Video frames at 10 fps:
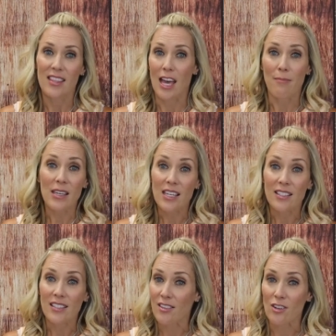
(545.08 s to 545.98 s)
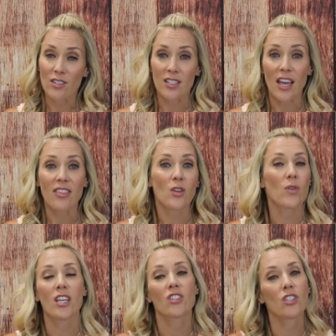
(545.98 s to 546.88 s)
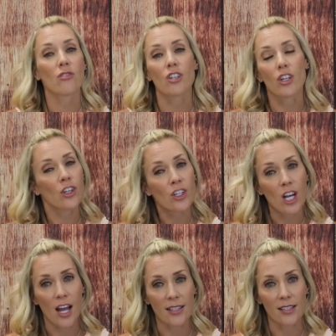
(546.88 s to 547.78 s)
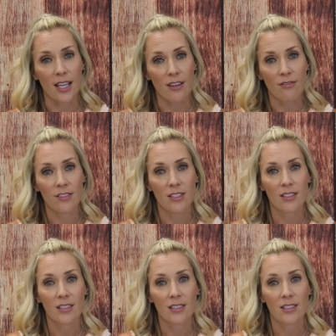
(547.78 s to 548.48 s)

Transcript: That means that there's nothing we can do to earn God's love.